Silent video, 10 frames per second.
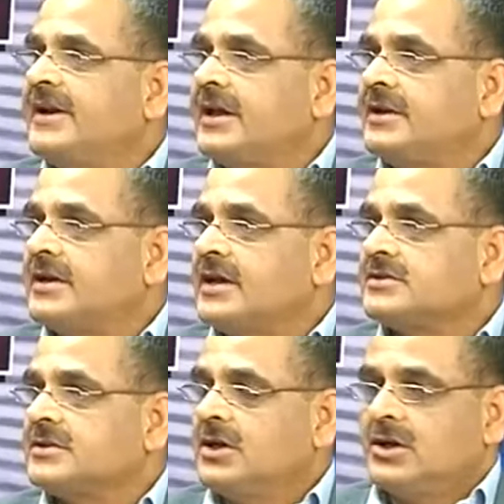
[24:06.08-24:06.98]
areas,
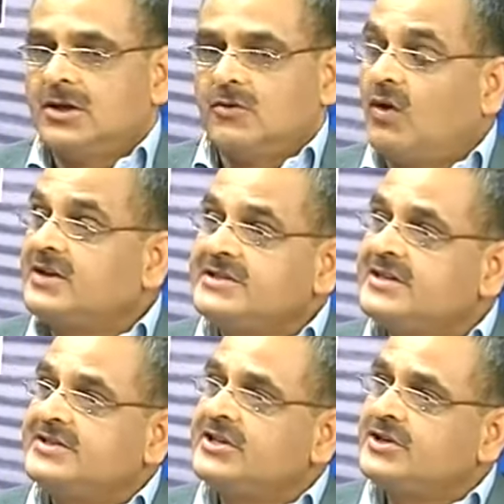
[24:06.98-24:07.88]
what is the
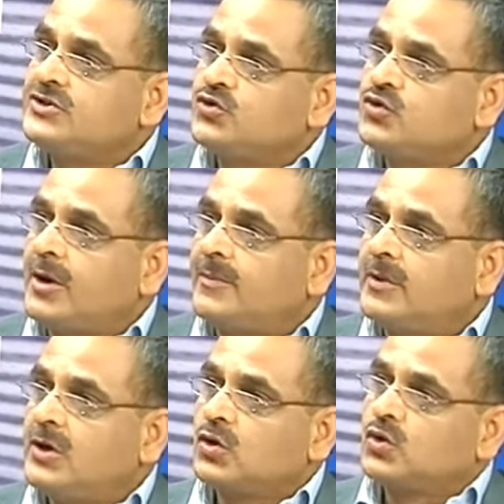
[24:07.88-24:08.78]
serious issue of
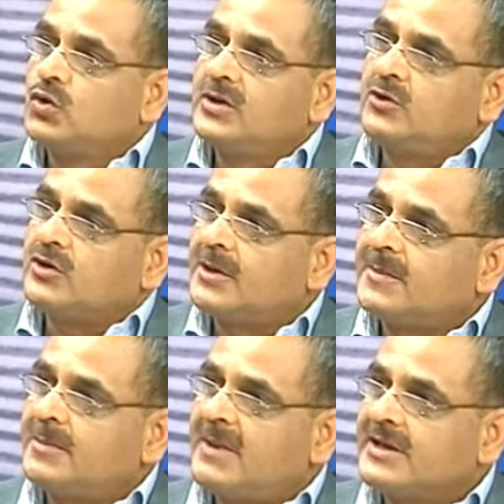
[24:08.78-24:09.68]
rural to
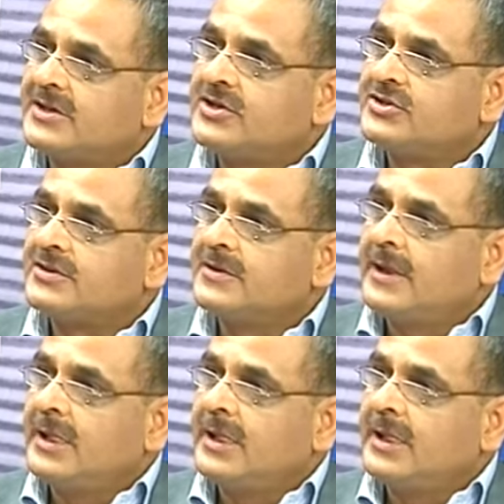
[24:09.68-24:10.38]
urban migration?